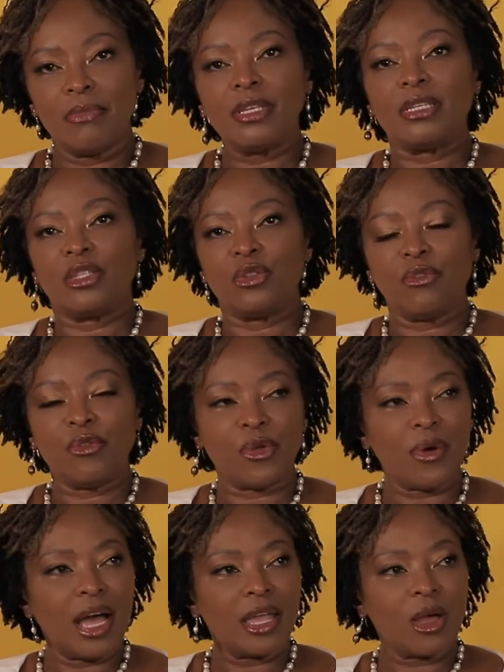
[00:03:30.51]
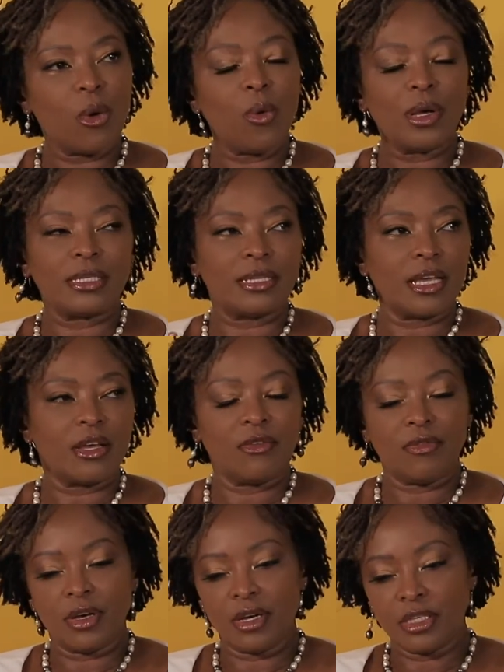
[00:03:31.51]
this is not for you. I always think
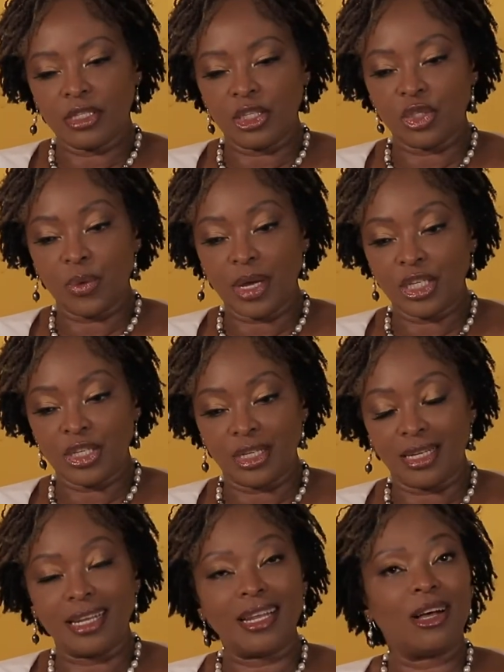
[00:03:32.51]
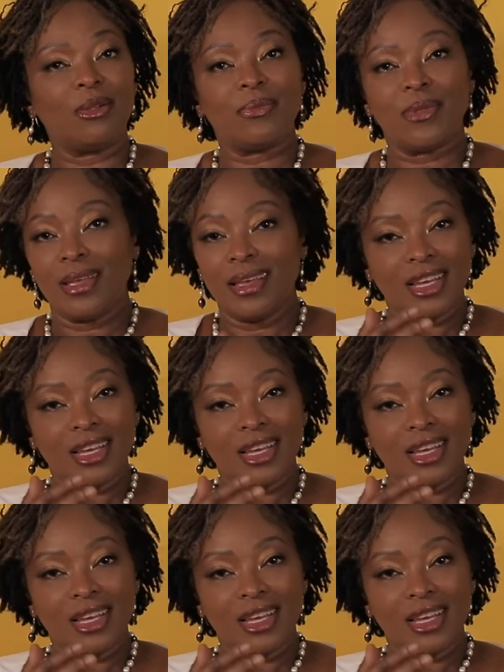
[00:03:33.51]
of a situation, and I'll